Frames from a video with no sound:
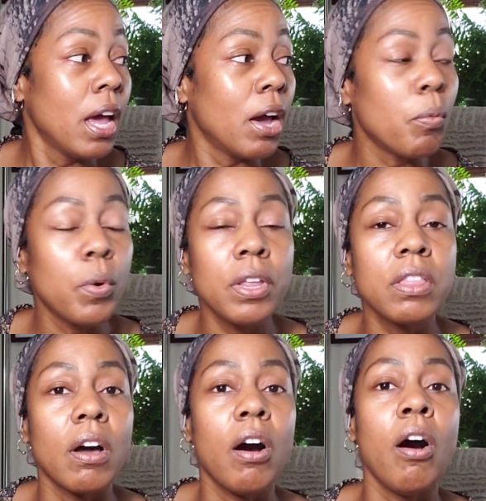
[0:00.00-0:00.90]
And with
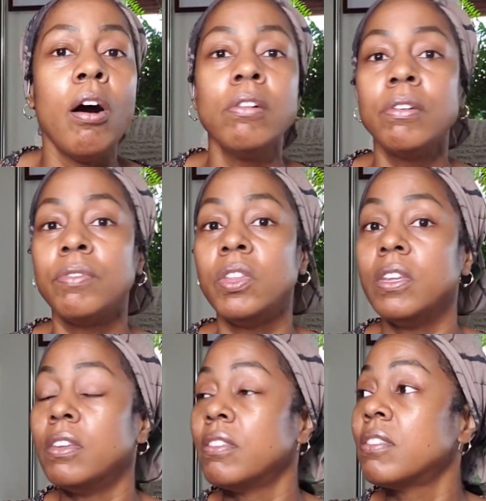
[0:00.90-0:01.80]
all of
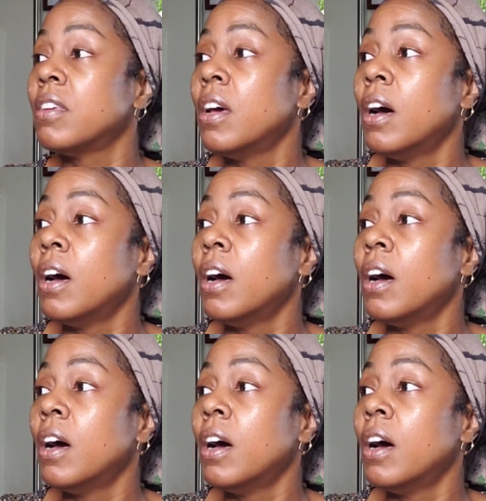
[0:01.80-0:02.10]
this,